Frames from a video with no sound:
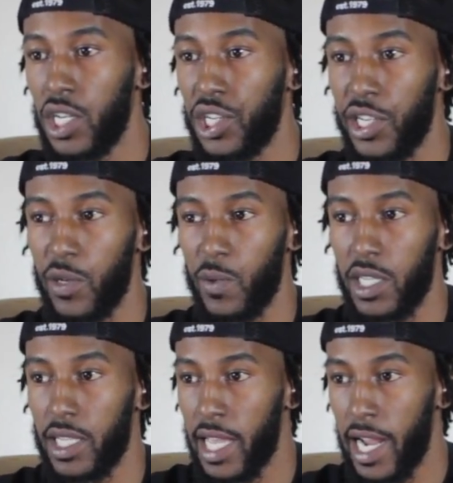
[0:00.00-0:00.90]
she
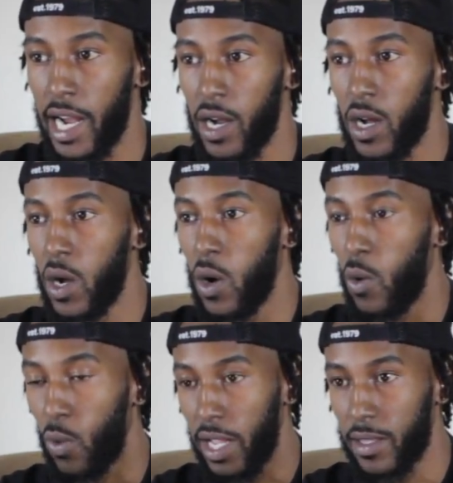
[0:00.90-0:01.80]
was there
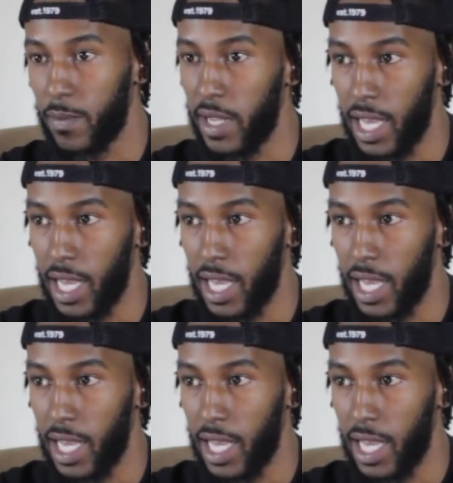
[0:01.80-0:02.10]
with me.